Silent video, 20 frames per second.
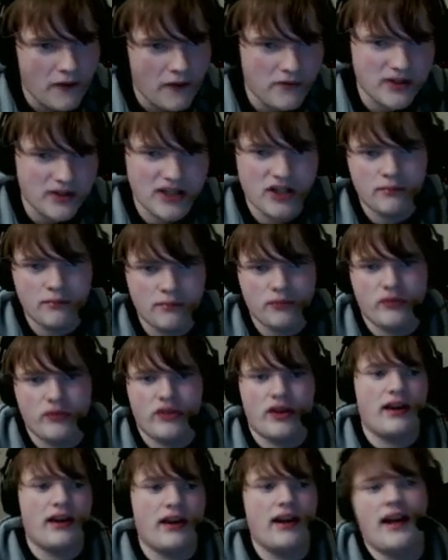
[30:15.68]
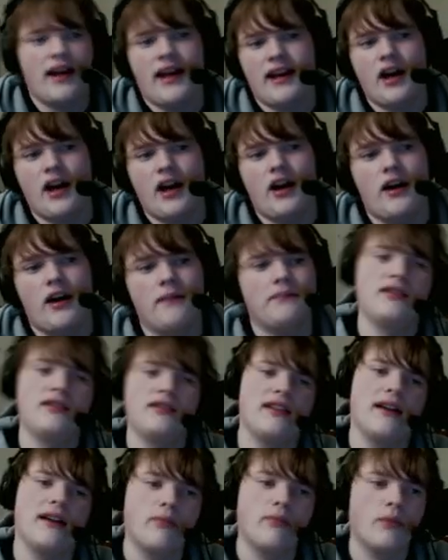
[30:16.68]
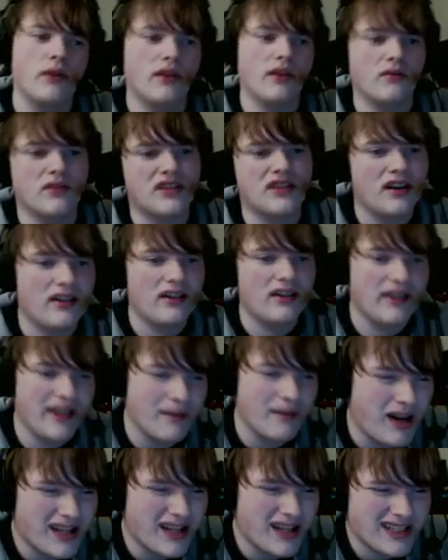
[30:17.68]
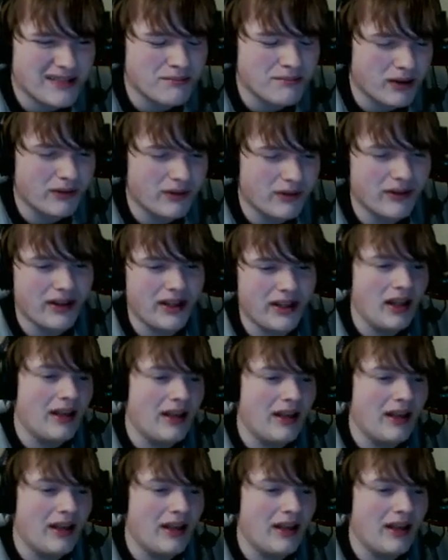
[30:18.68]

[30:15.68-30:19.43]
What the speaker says: Every terrible thought I had up to that point was suddenly a possibility,